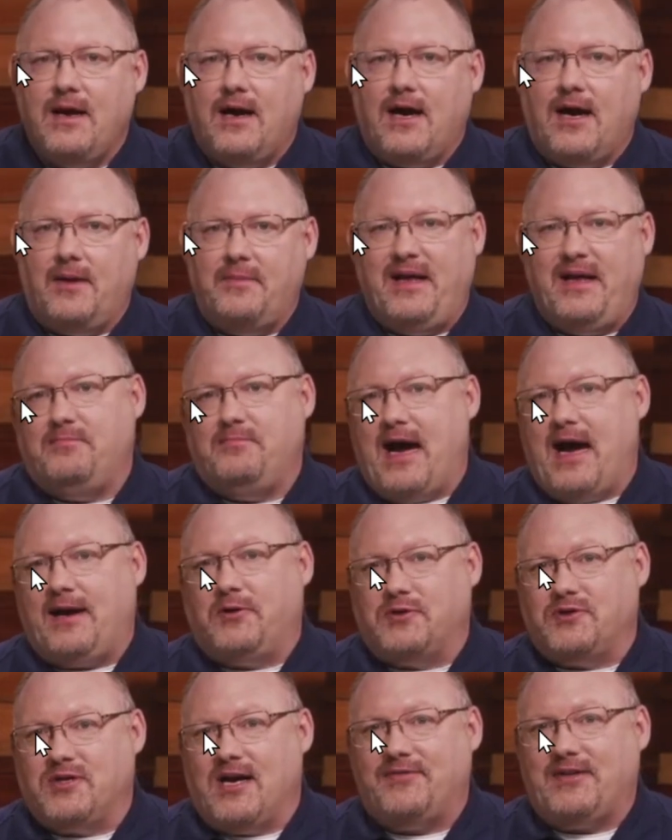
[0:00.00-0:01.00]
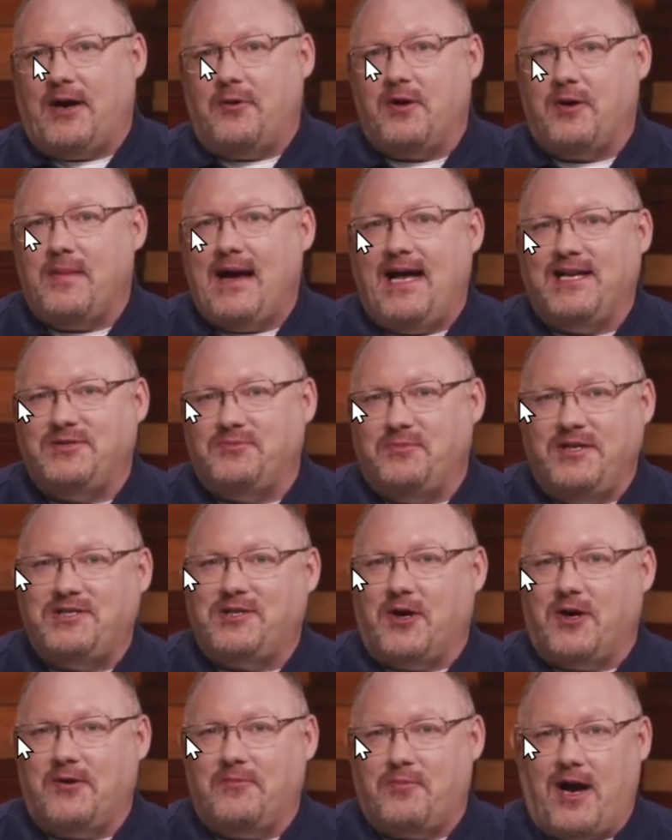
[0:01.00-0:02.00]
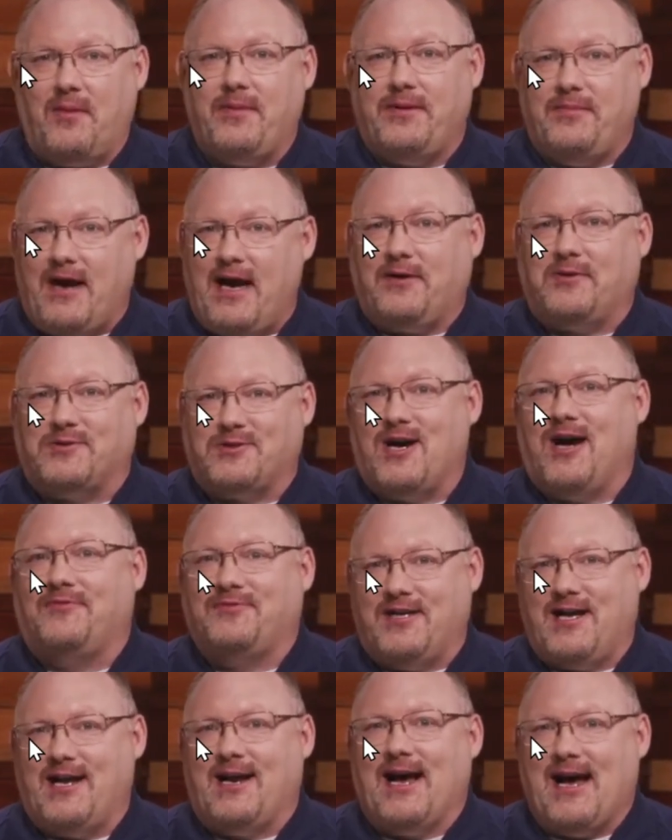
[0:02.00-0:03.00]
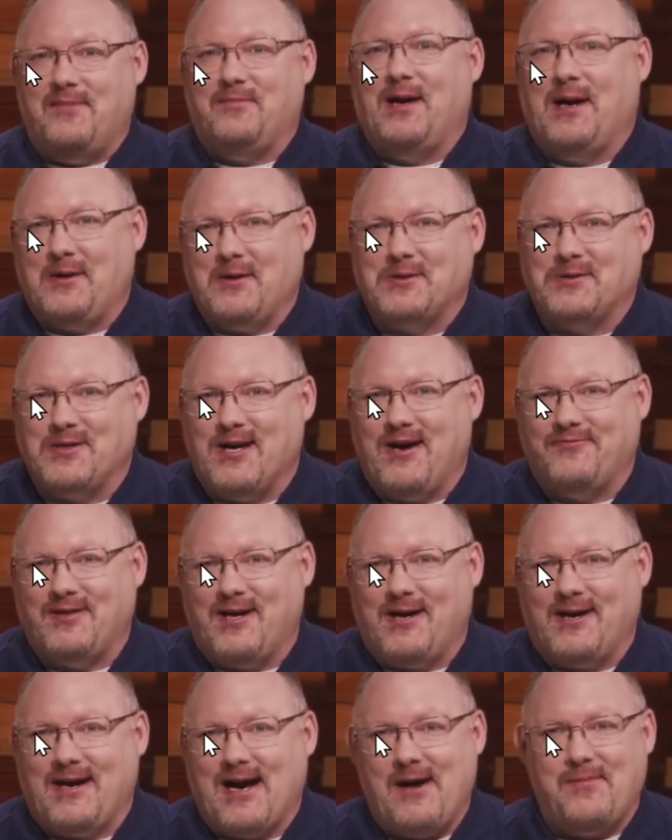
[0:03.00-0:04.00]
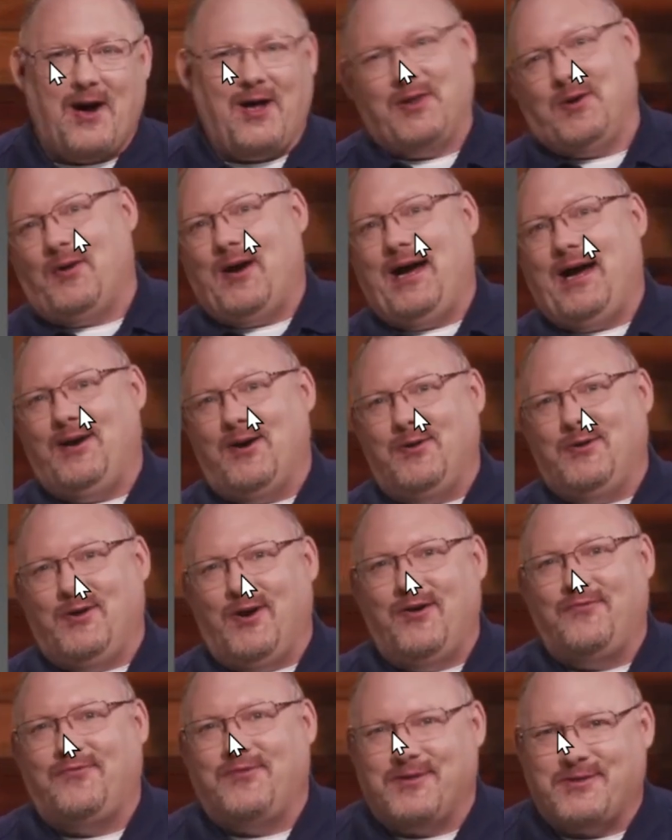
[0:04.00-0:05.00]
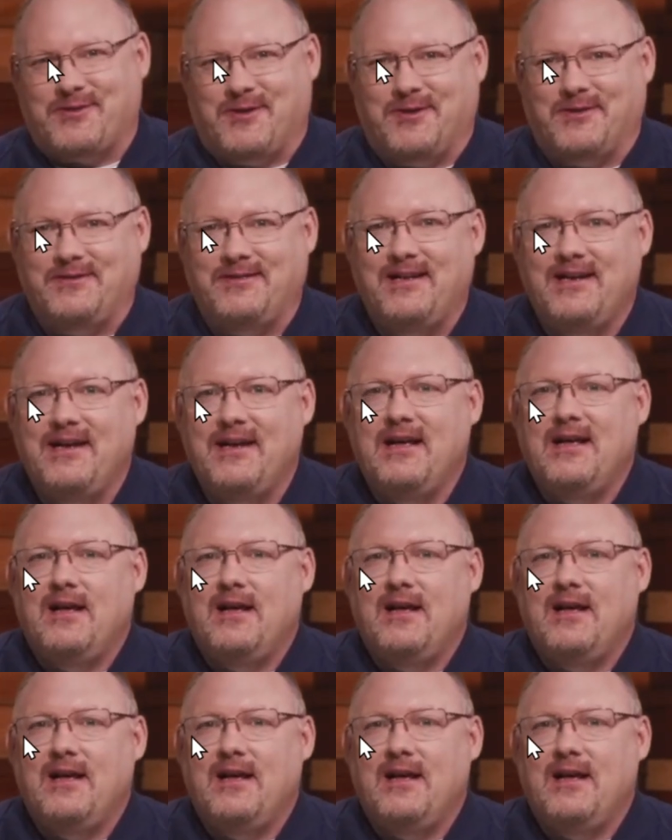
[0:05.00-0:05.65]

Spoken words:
At Microsoft, I would imagine we started probably Microsoft.onmicrosoft.com, although I don't know for certain.